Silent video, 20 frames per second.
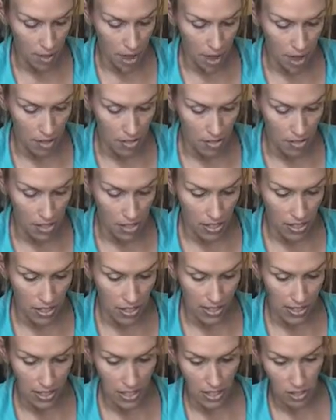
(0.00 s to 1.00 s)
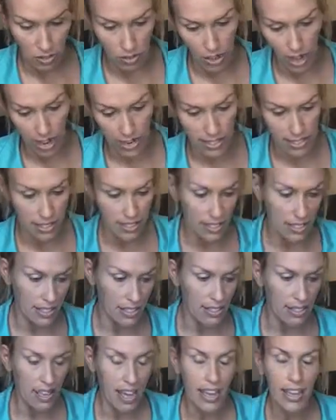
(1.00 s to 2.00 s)
of the things that you liked and
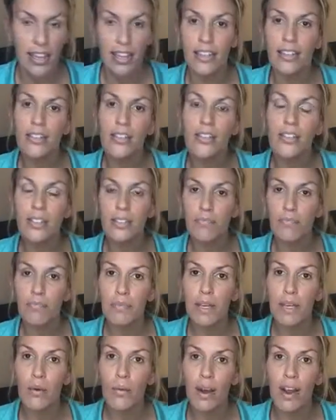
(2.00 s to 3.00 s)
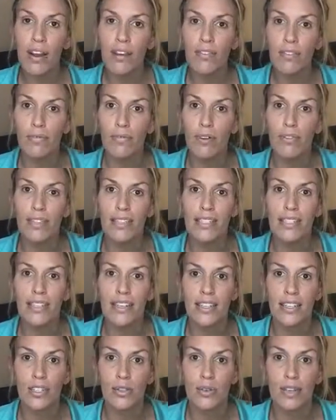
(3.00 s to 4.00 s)
didn't like, and just be aware of them over these
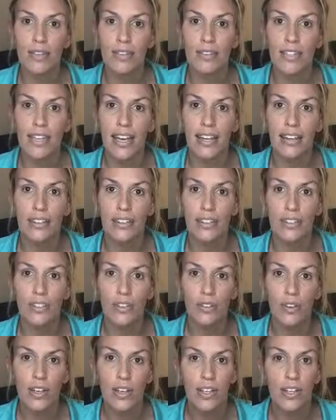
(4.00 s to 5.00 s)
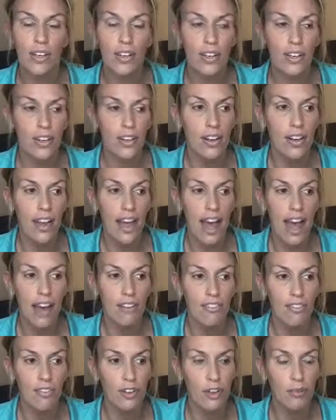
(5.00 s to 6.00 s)
next 21 days. Drink your
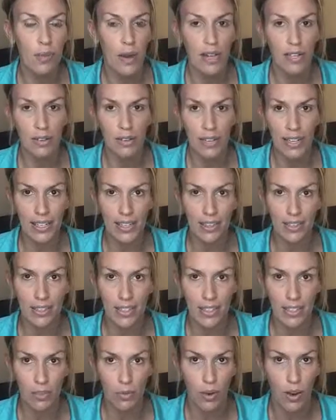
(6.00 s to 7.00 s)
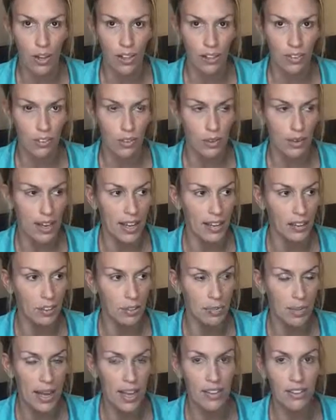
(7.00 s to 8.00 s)
half of your body weight in ounces in water. If you weigh
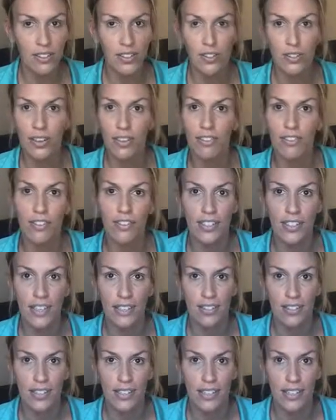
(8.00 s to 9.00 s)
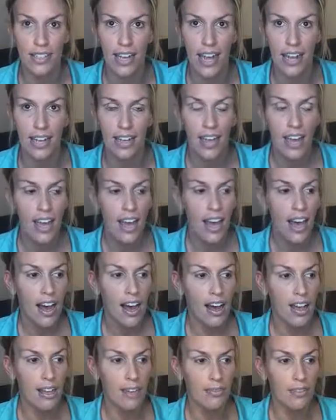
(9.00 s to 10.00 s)
100 pounds, drink 50 ounces a day.
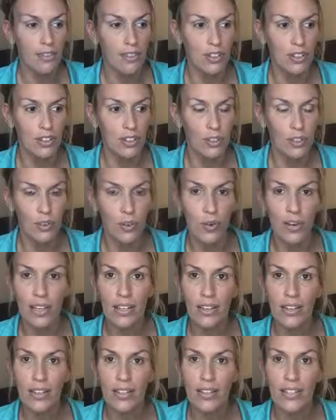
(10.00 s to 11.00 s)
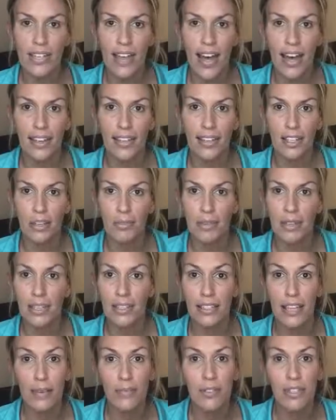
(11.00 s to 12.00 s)
If you do the oils, add a little bit
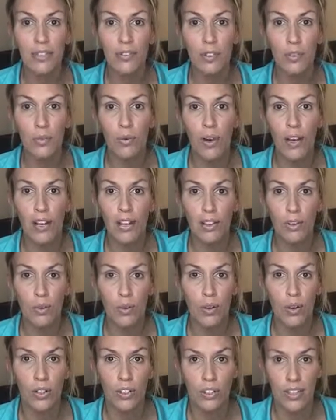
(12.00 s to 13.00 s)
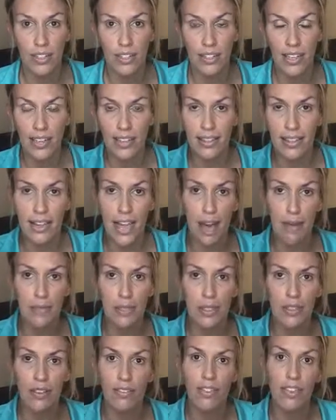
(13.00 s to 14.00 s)
of lemon if you want, or just take the
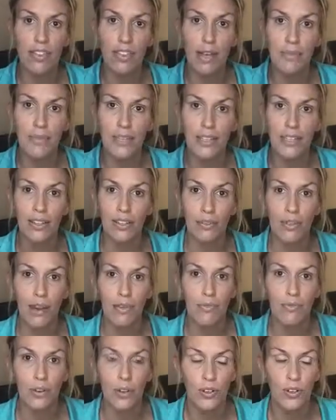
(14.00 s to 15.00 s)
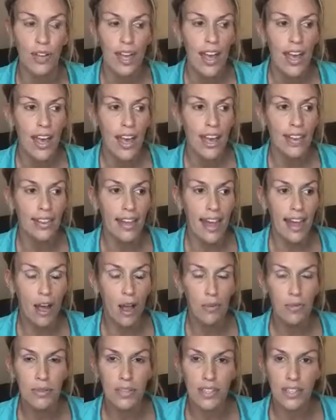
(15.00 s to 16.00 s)
capsule of the lemon and the grapefruit, and that
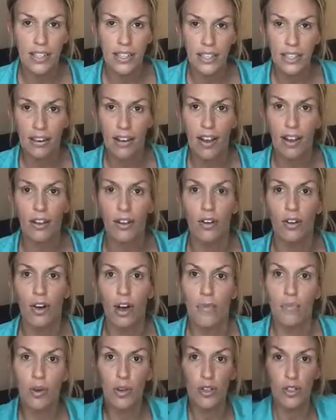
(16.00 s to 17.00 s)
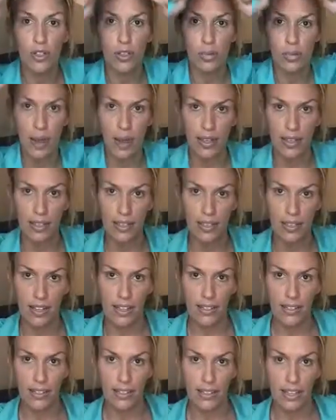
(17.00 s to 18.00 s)
helps to clear out your emotional body. So
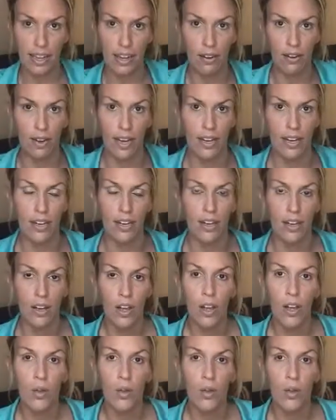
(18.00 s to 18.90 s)
that's the layer right here.